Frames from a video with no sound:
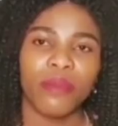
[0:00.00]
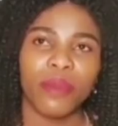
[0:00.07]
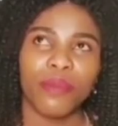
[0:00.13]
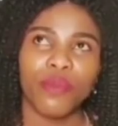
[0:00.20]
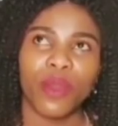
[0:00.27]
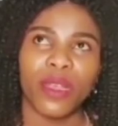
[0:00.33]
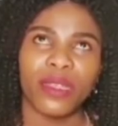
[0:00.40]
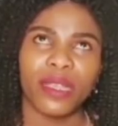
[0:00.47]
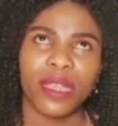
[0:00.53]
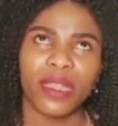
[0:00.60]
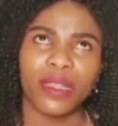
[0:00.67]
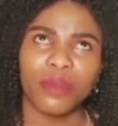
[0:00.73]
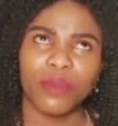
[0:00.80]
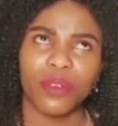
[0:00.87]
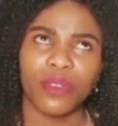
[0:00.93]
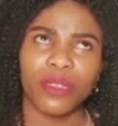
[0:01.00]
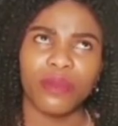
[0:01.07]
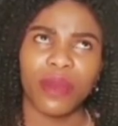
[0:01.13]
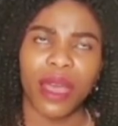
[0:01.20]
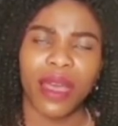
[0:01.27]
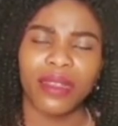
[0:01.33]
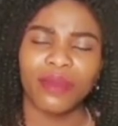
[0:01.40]
the baby was 8 months,
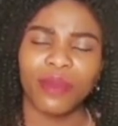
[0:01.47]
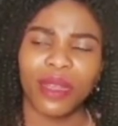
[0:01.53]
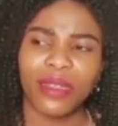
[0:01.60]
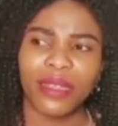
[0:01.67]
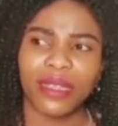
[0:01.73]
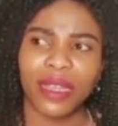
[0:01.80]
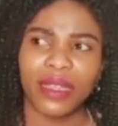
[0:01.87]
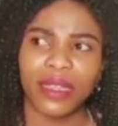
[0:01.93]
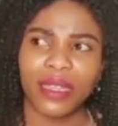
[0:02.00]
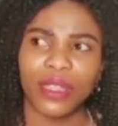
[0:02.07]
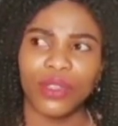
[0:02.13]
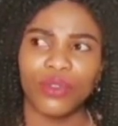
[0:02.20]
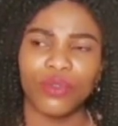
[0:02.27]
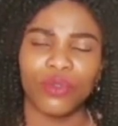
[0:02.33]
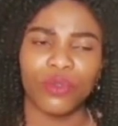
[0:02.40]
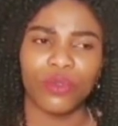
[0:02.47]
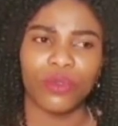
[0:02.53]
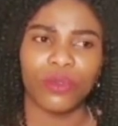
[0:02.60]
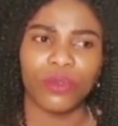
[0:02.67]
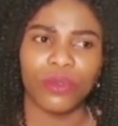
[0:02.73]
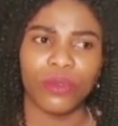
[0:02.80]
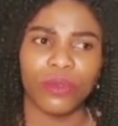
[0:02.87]
my husband started
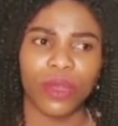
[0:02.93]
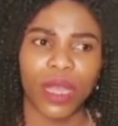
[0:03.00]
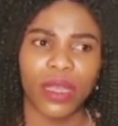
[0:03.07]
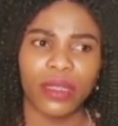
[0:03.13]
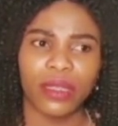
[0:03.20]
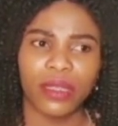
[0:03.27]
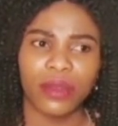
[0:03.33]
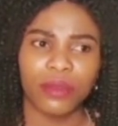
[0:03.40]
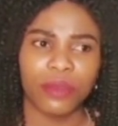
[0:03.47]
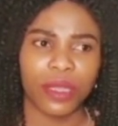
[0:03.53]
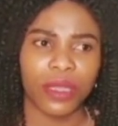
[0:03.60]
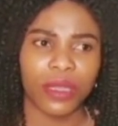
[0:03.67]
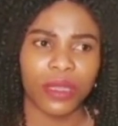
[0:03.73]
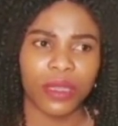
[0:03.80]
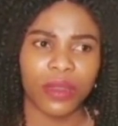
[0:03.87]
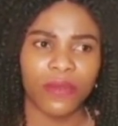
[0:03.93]
to ask me